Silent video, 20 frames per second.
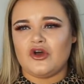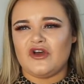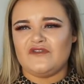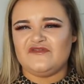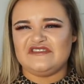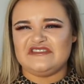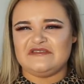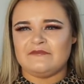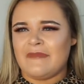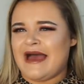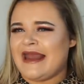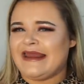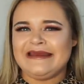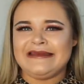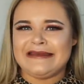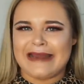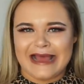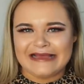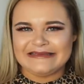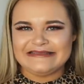of
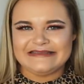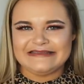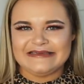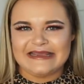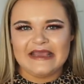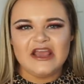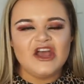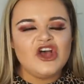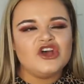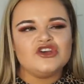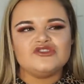smelling nasty,